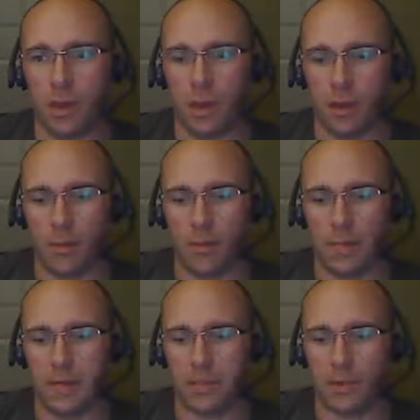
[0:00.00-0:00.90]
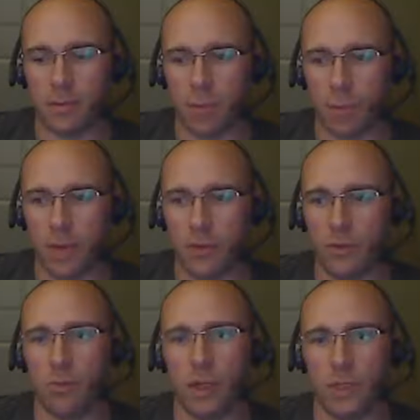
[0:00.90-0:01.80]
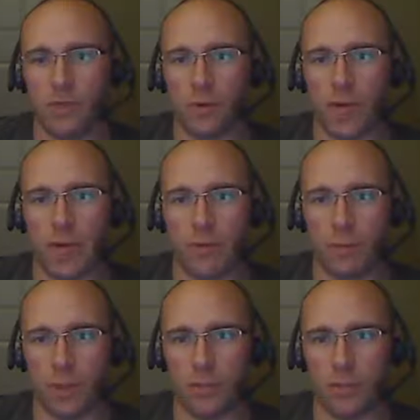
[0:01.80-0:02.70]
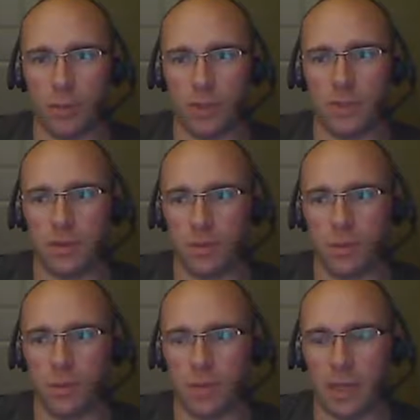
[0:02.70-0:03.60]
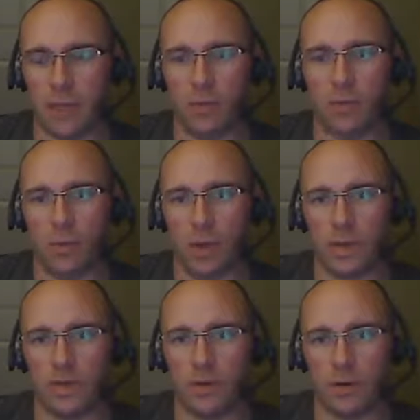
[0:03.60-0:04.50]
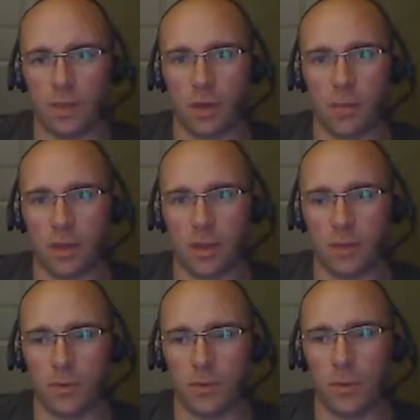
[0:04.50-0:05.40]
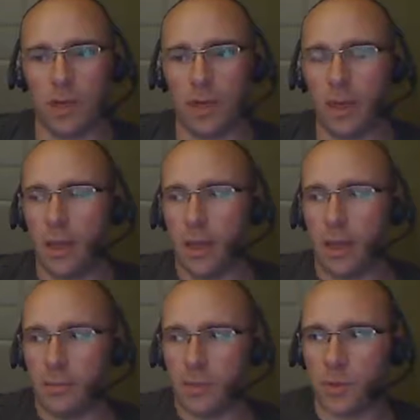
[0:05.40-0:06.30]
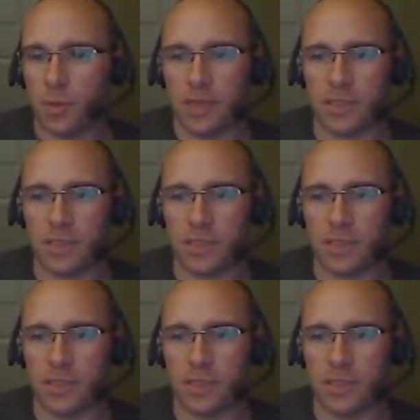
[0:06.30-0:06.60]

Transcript: that's going to be way too much for your average person to get through as far as lockpicking goes, right? So I mean, I